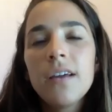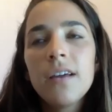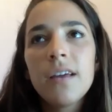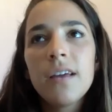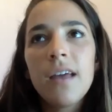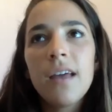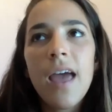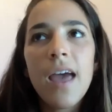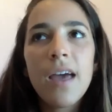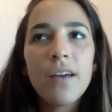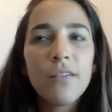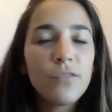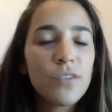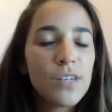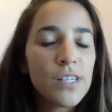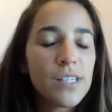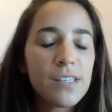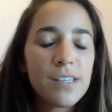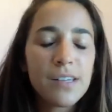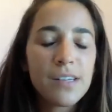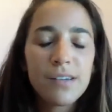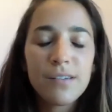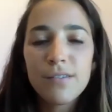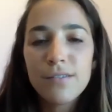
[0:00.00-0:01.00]
every
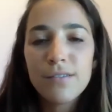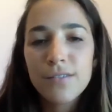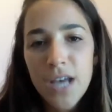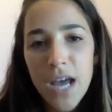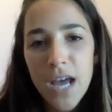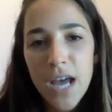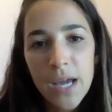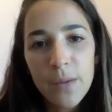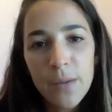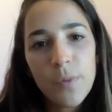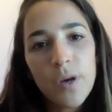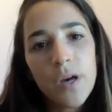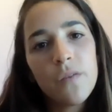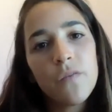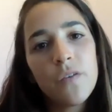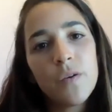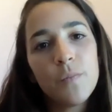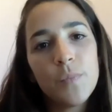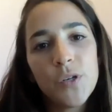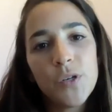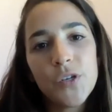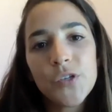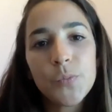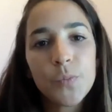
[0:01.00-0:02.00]
single type of
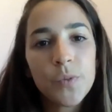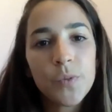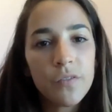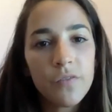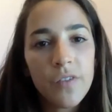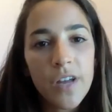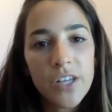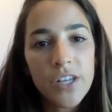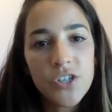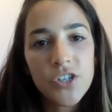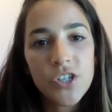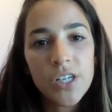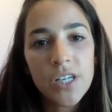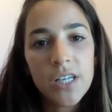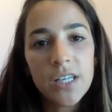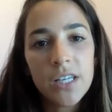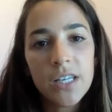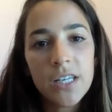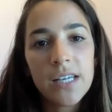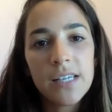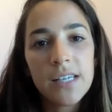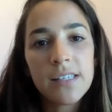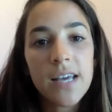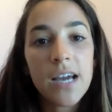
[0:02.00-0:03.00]
abuse prevention
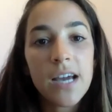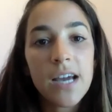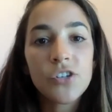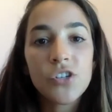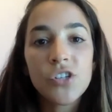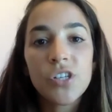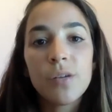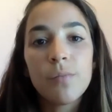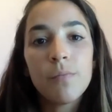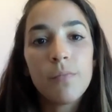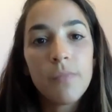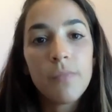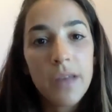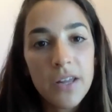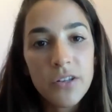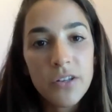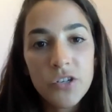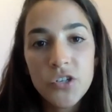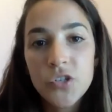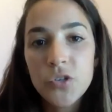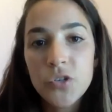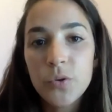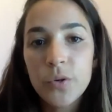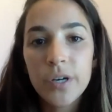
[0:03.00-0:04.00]
is actually
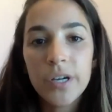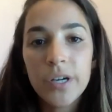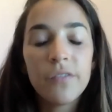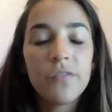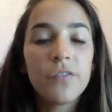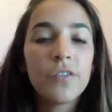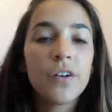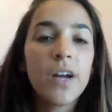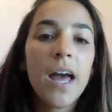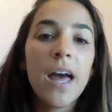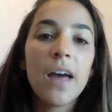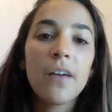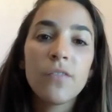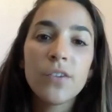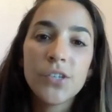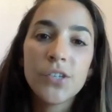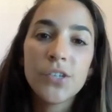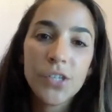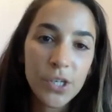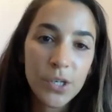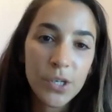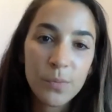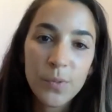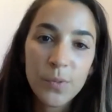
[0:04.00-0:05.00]
mandatory for every
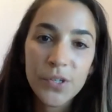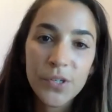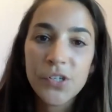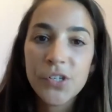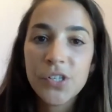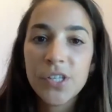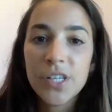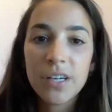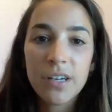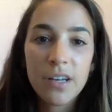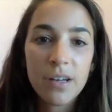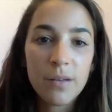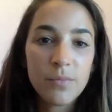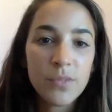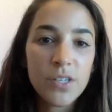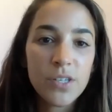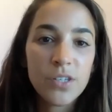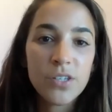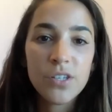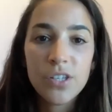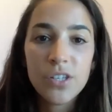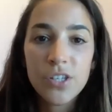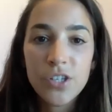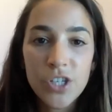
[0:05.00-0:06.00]
single person that comes
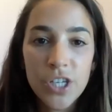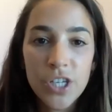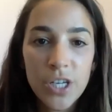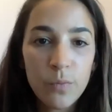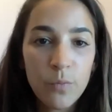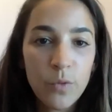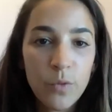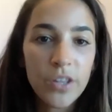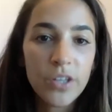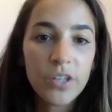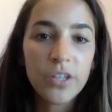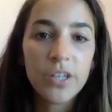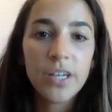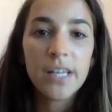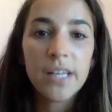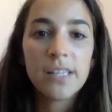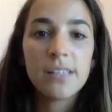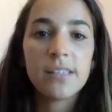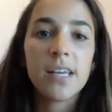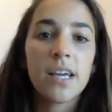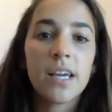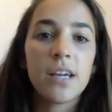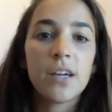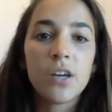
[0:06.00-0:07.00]
into the gym, whether
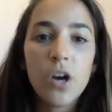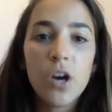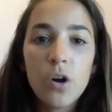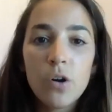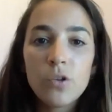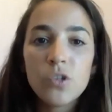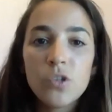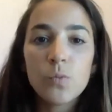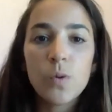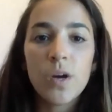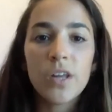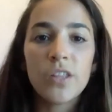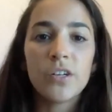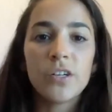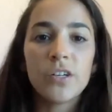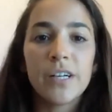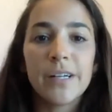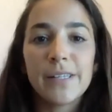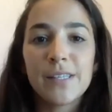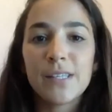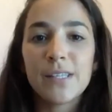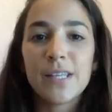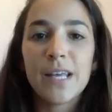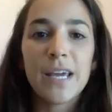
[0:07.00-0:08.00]
it's a coach, whether
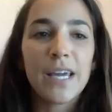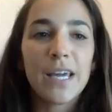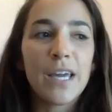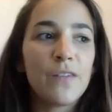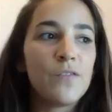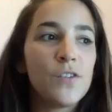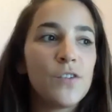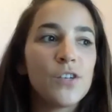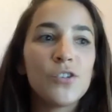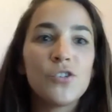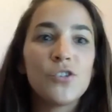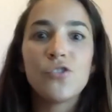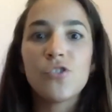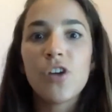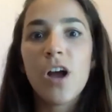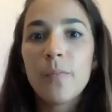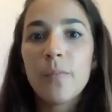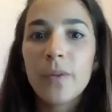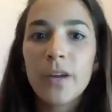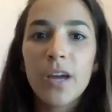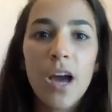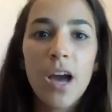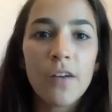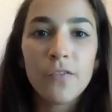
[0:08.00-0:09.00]
it's like if you're
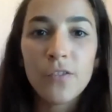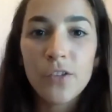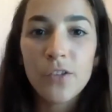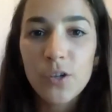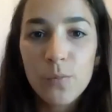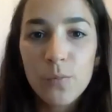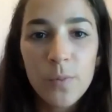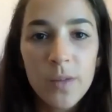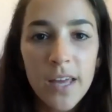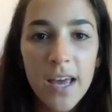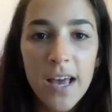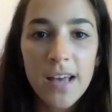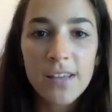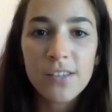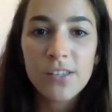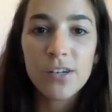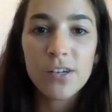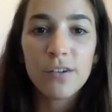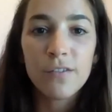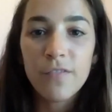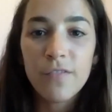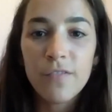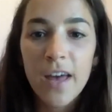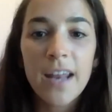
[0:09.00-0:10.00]
dropping off UPS
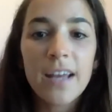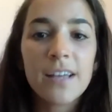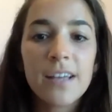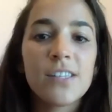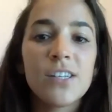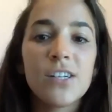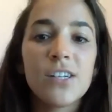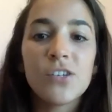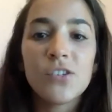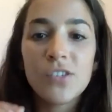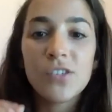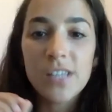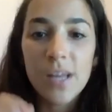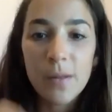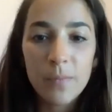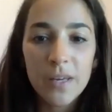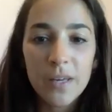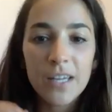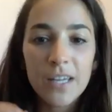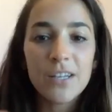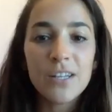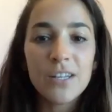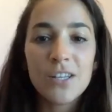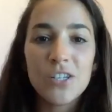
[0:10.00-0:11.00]
or FedEx and you're
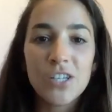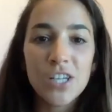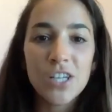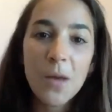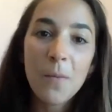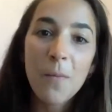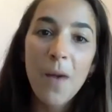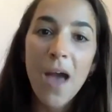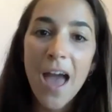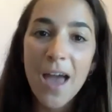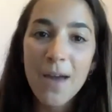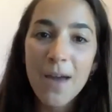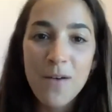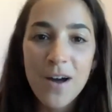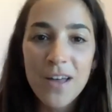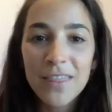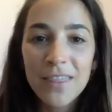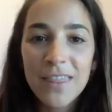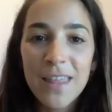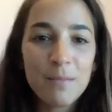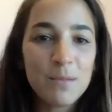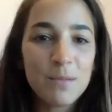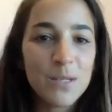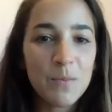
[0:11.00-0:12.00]
stepping into the gym, I
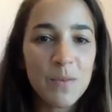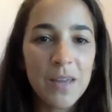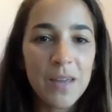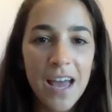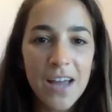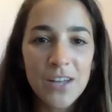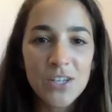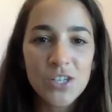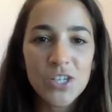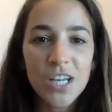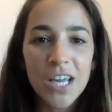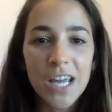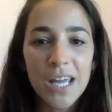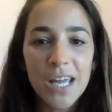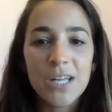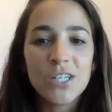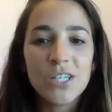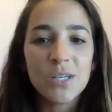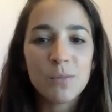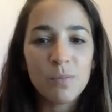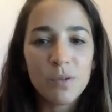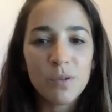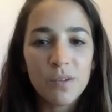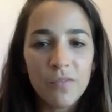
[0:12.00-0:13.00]
want them to be educated
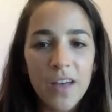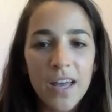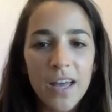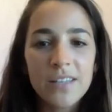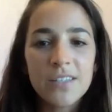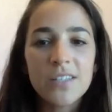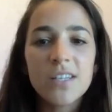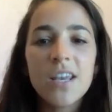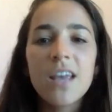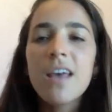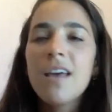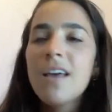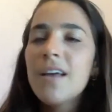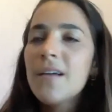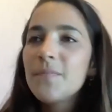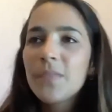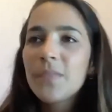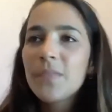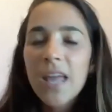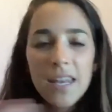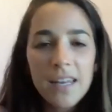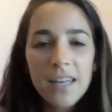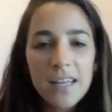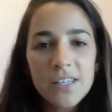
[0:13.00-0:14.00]
to prevent
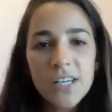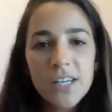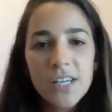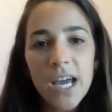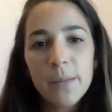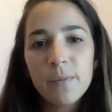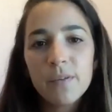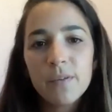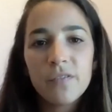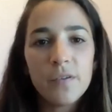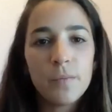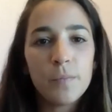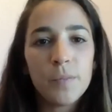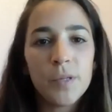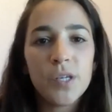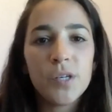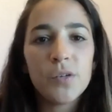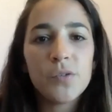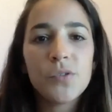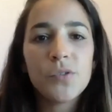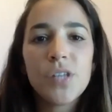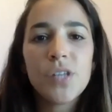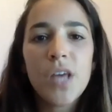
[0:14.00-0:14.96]
any type of abuse.